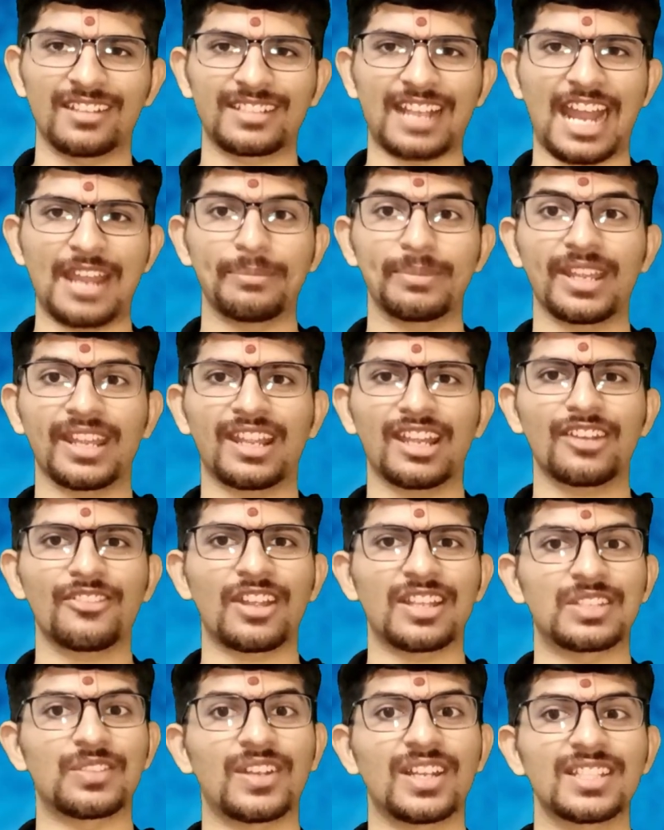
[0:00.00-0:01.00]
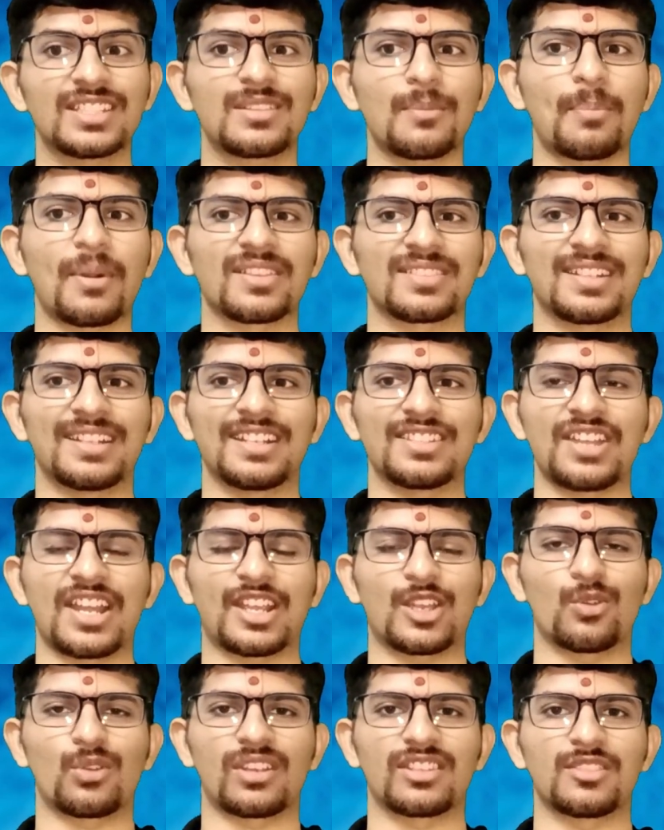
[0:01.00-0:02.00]
time taken as well as the percentage
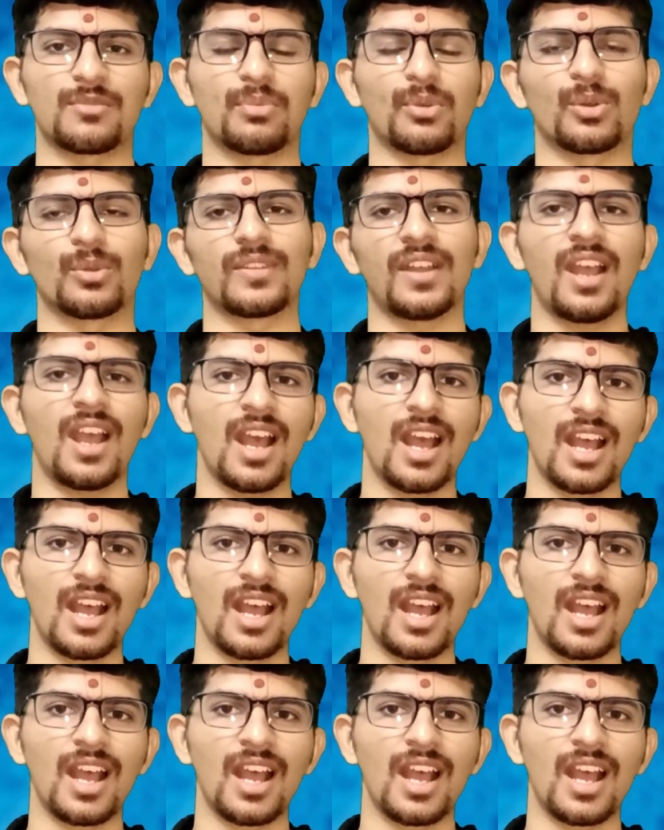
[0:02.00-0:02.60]
accuracy both